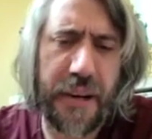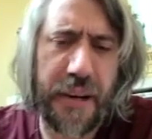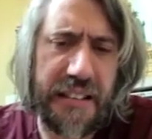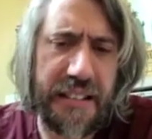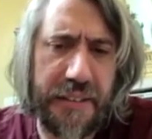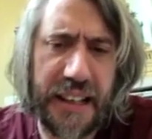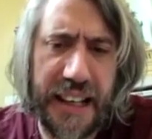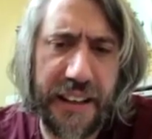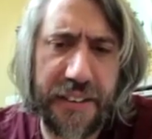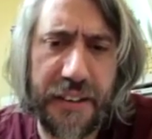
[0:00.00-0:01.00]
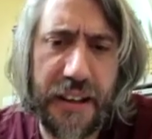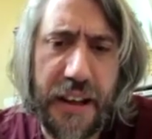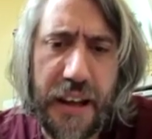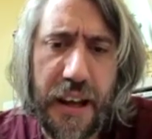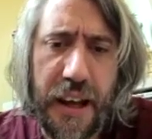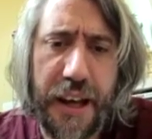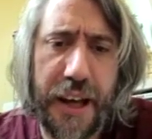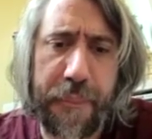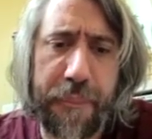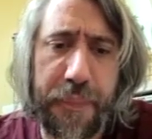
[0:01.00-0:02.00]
my year 11 class um,